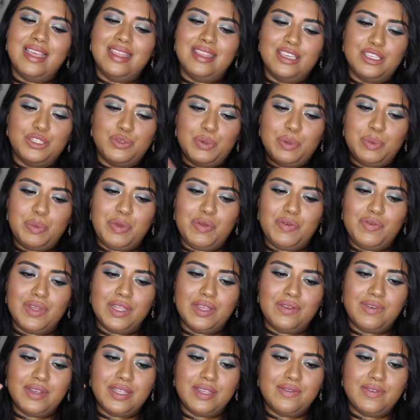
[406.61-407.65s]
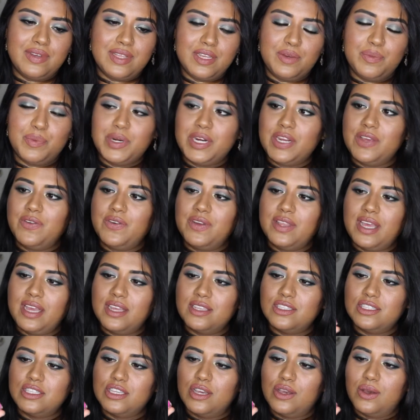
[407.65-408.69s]
This would be really, really, really pretty for
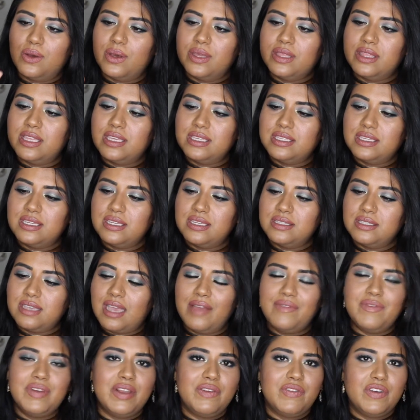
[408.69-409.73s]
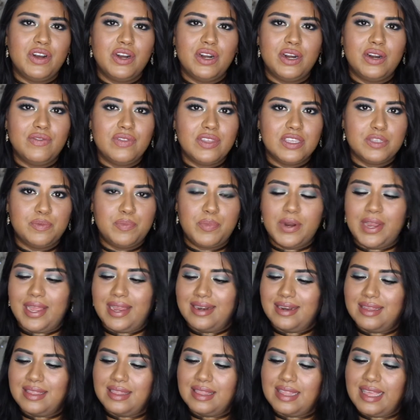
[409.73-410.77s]
that. So this is, I've never heard of this
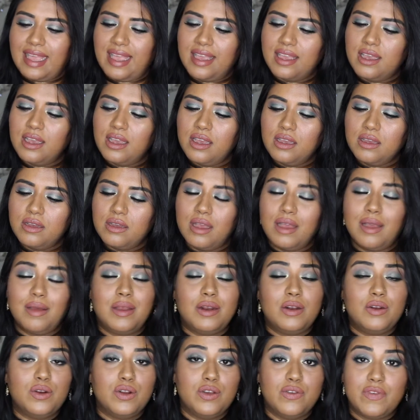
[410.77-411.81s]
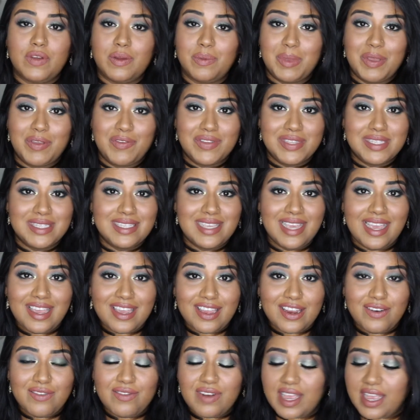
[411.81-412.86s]
brand, LAQA. I don't know if I'm even
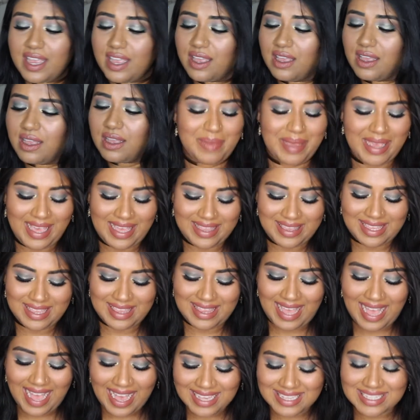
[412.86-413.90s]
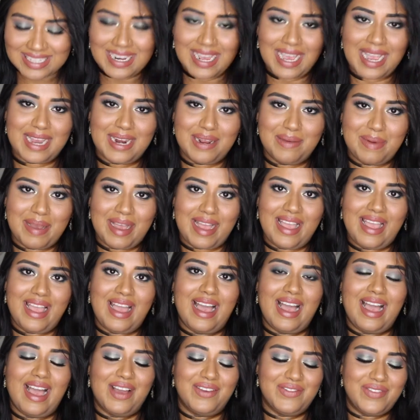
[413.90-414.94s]
saying it right. And the last item I
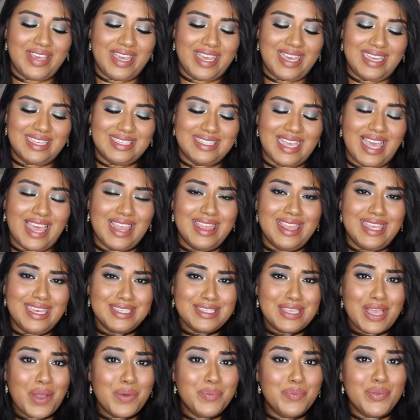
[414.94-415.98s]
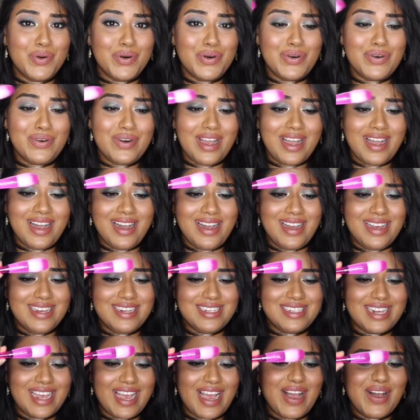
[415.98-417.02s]
have is this
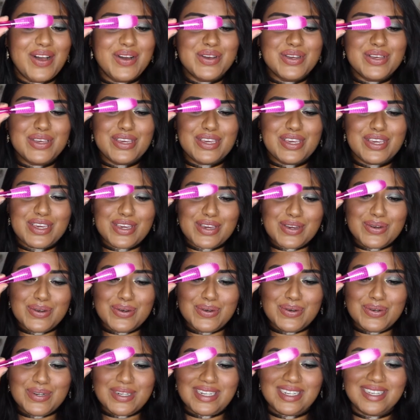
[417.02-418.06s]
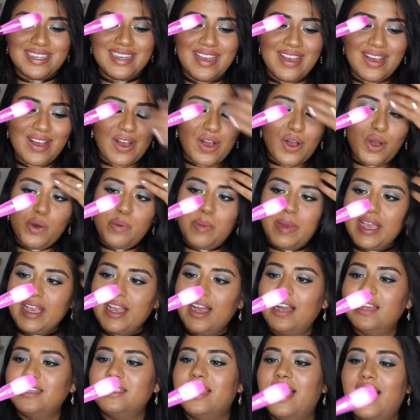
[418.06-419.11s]
brush. How cute! Oh my
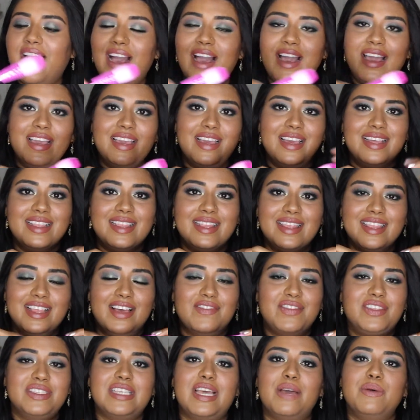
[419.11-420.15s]
gosh, I love this.